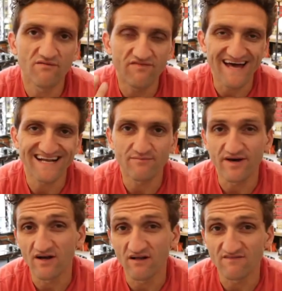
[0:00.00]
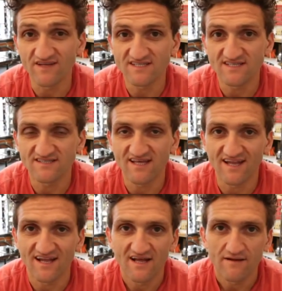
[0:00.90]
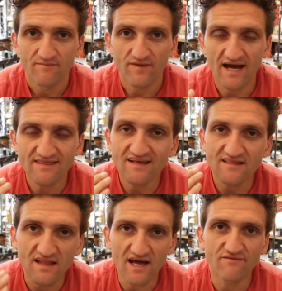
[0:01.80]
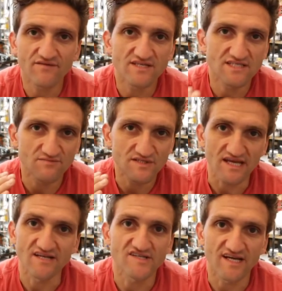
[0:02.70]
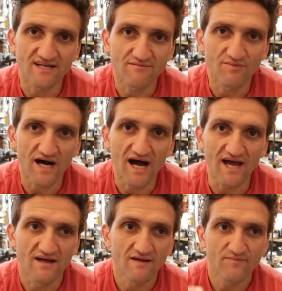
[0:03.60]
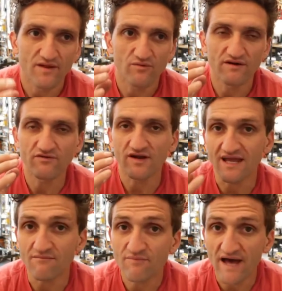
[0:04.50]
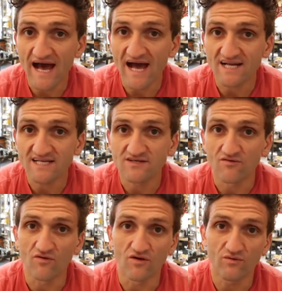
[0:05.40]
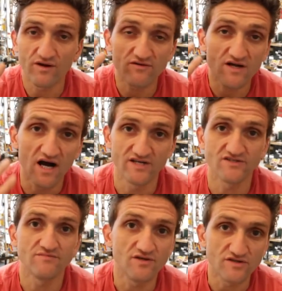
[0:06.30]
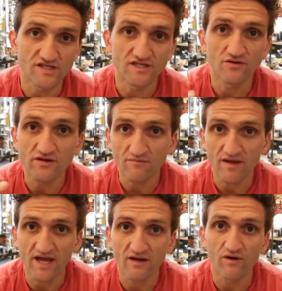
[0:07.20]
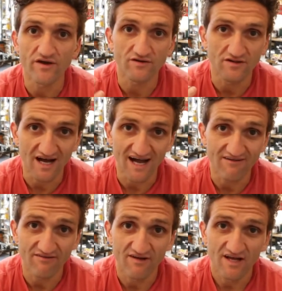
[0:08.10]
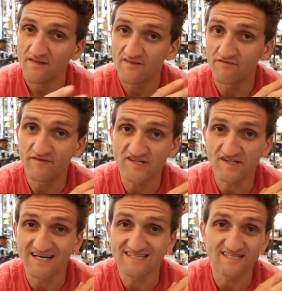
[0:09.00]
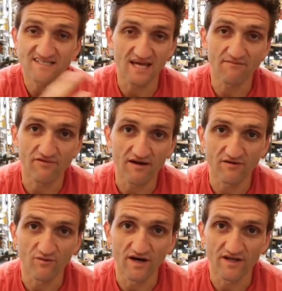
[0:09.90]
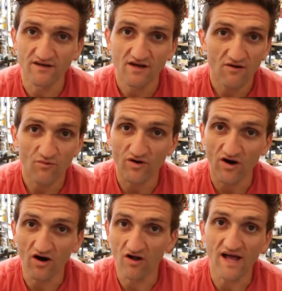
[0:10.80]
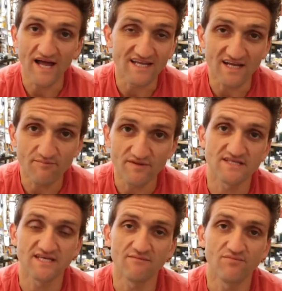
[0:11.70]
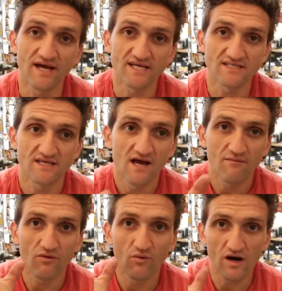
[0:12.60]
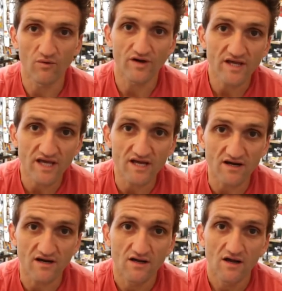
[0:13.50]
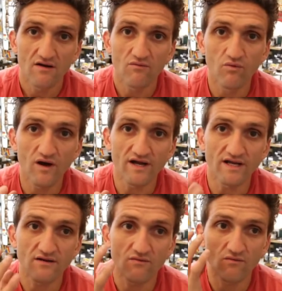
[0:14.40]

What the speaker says: emphatic about all of this is that I think life is substantiated by whatever impact or whatever contribution you can make while you're alive. The finish line's the same for everyone. We're all ending up in the same place. But while we're here, what